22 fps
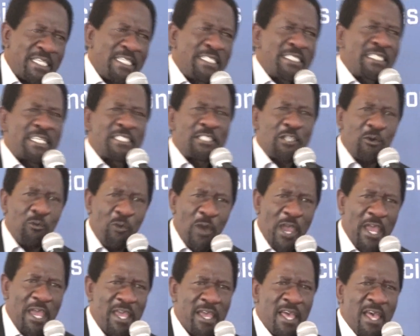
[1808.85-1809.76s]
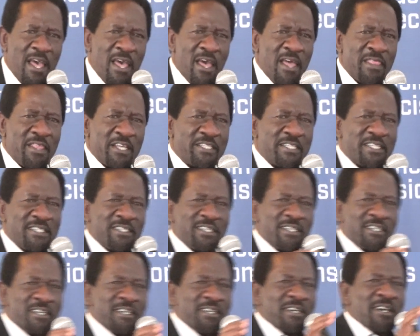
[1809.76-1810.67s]
in such a way that
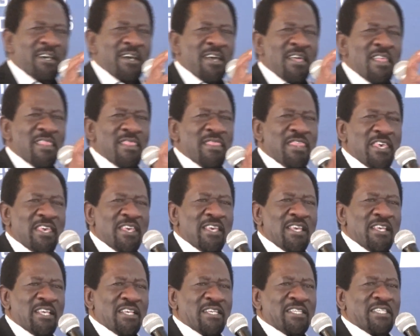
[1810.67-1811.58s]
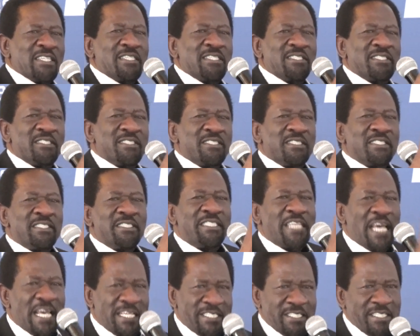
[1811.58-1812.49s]
the
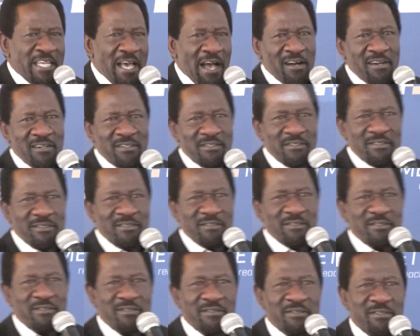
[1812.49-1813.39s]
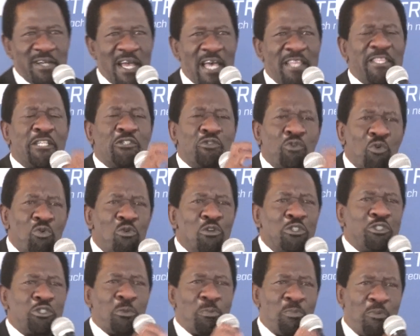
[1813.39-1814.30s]
data and the
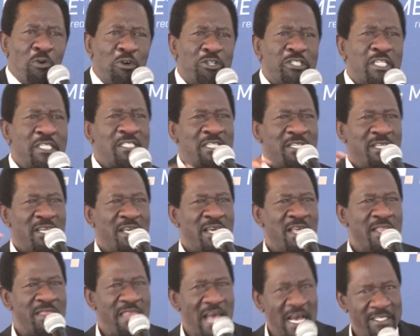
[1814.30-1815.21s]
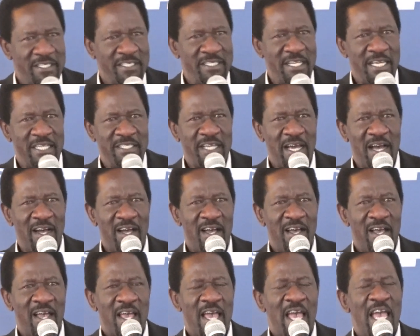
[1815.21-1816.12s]
tools to process that data
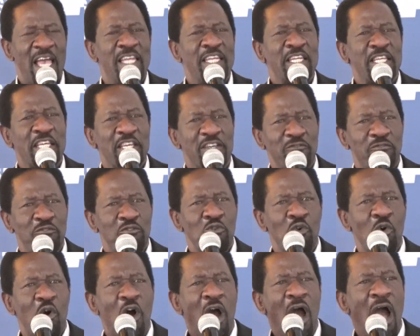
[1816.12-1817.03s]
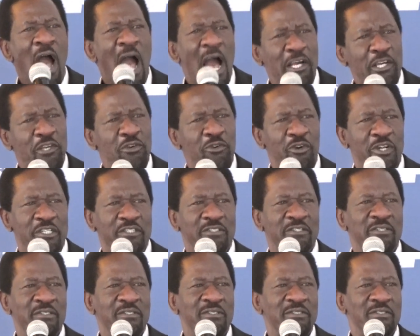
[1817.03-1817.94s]
and give you accurate